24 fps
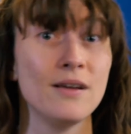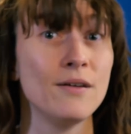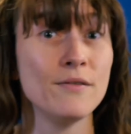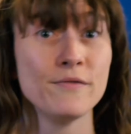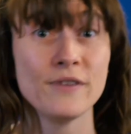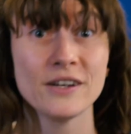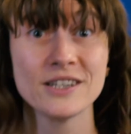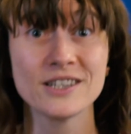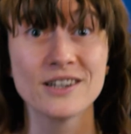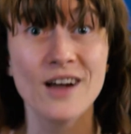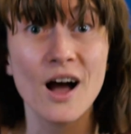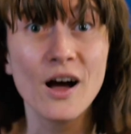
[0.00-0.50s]
In
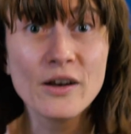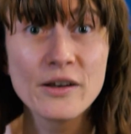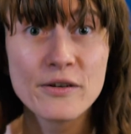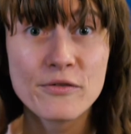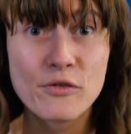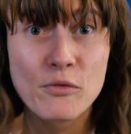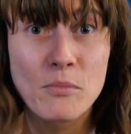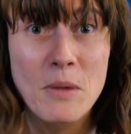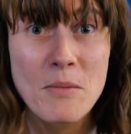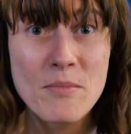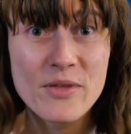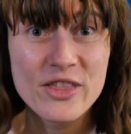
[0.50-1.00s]
fact, I can't even
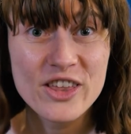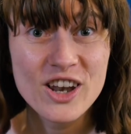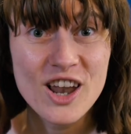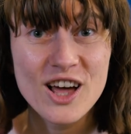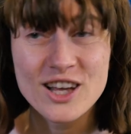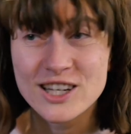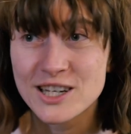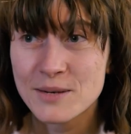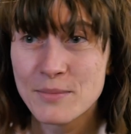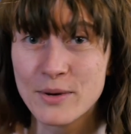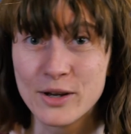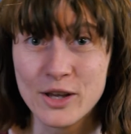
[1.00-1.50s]
remember the
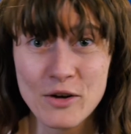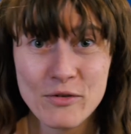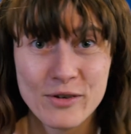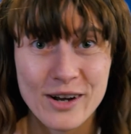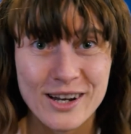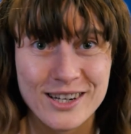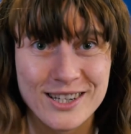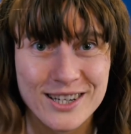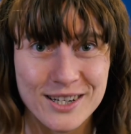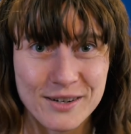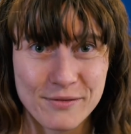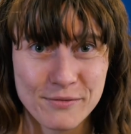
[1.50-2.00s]
last time I
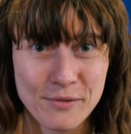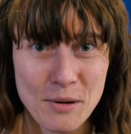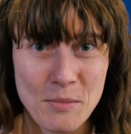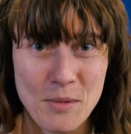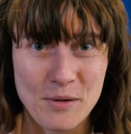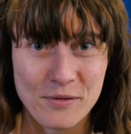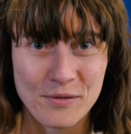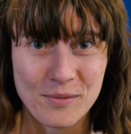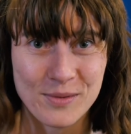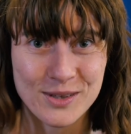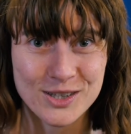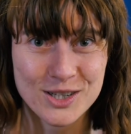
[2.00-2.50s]
urinated on Rimmer
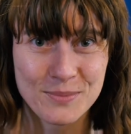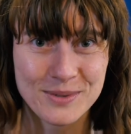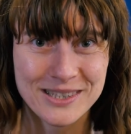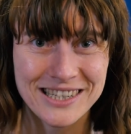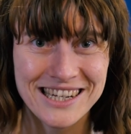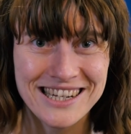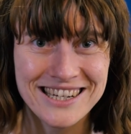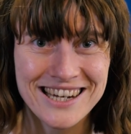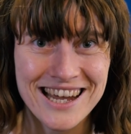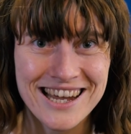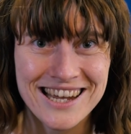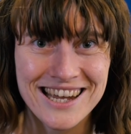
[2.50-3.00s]
from the top of
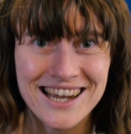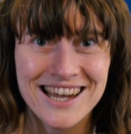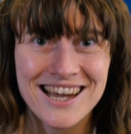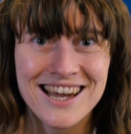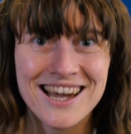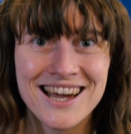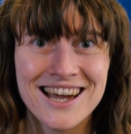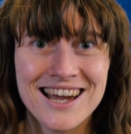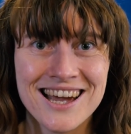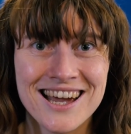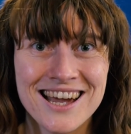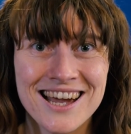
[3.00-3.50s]
D-Deck.
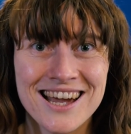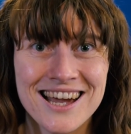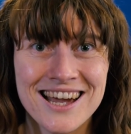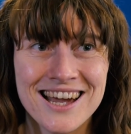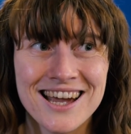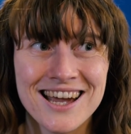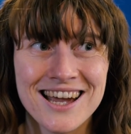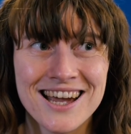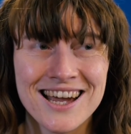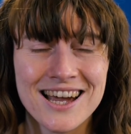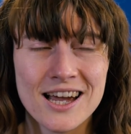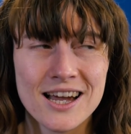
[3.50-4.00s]

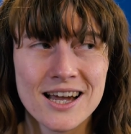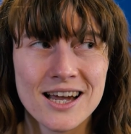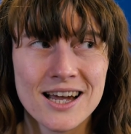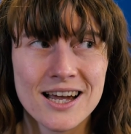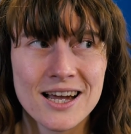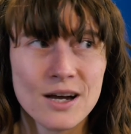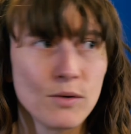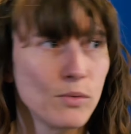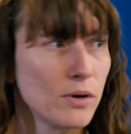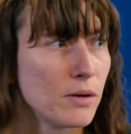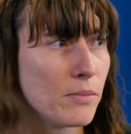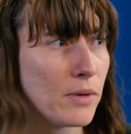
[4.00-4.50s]

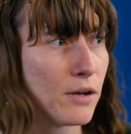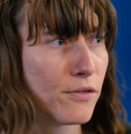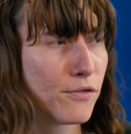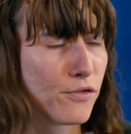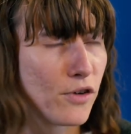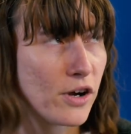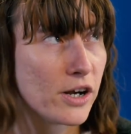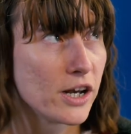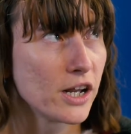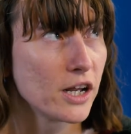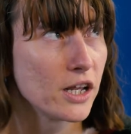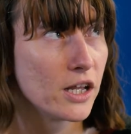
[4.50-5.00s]
Oh, wait a minute,
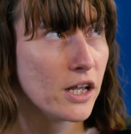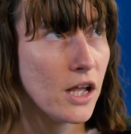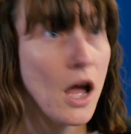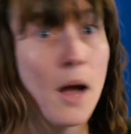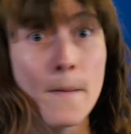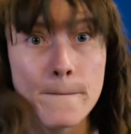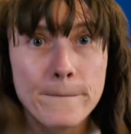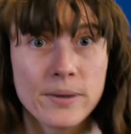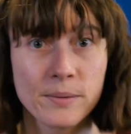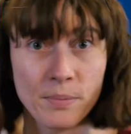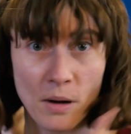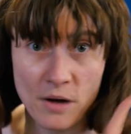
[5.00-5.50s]
Friday.
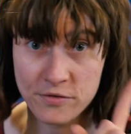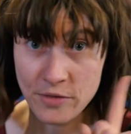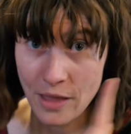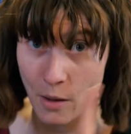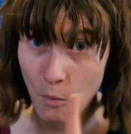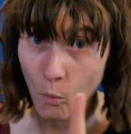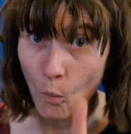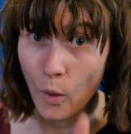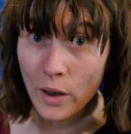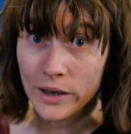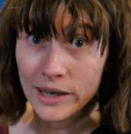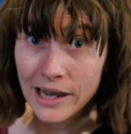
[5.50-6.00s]
But apart from
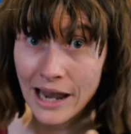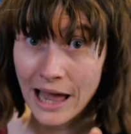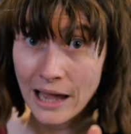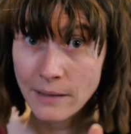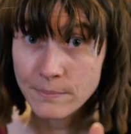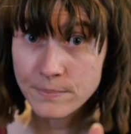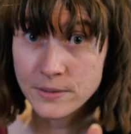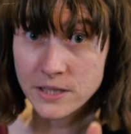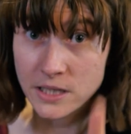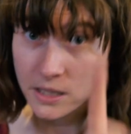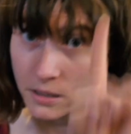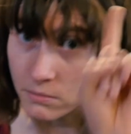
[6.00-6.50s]
that one
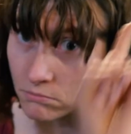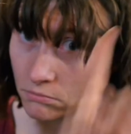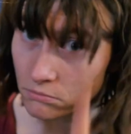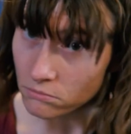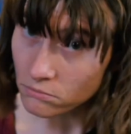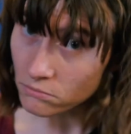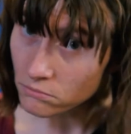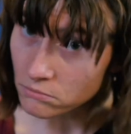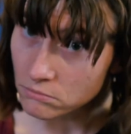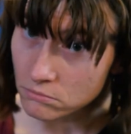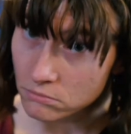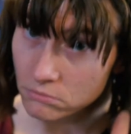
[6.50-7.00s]
lapse,
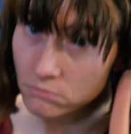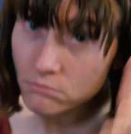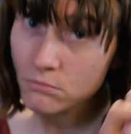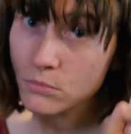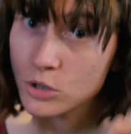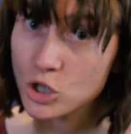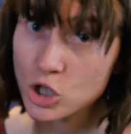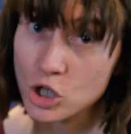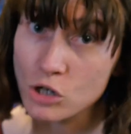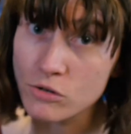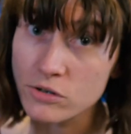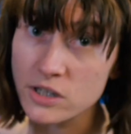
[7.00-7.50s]

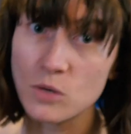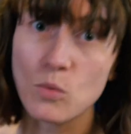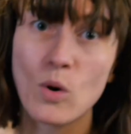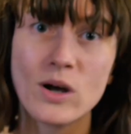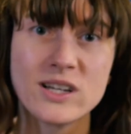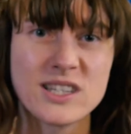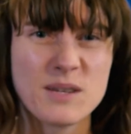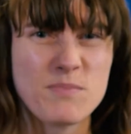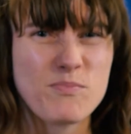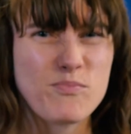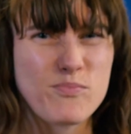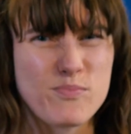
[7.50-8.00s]

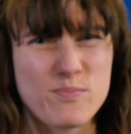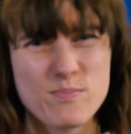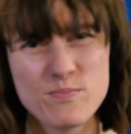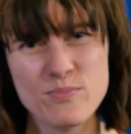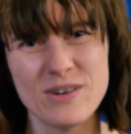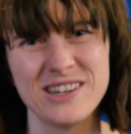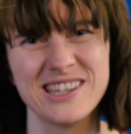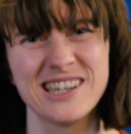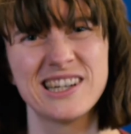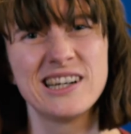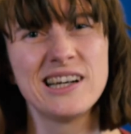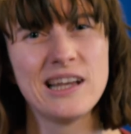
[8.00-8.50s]
maturity-wise, I'm
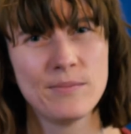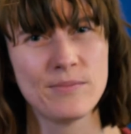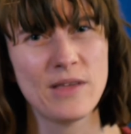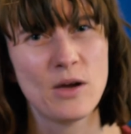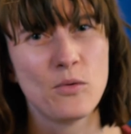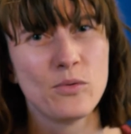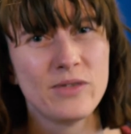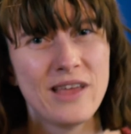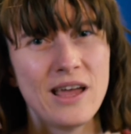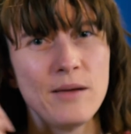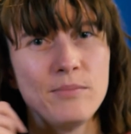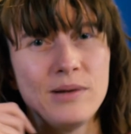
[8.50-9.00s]
practically up there
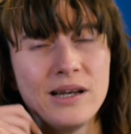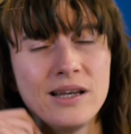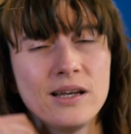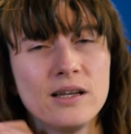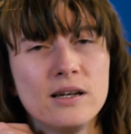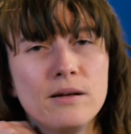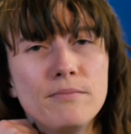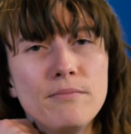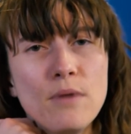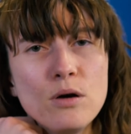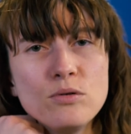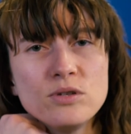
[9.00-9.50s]
with Abe Lincoln
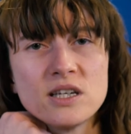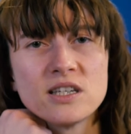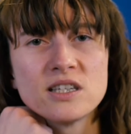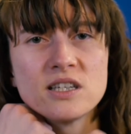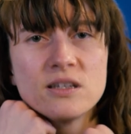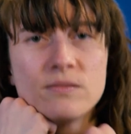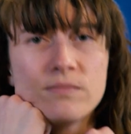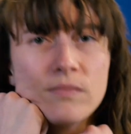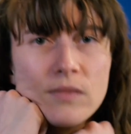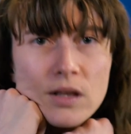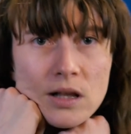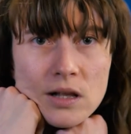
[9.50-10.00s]
and Moses.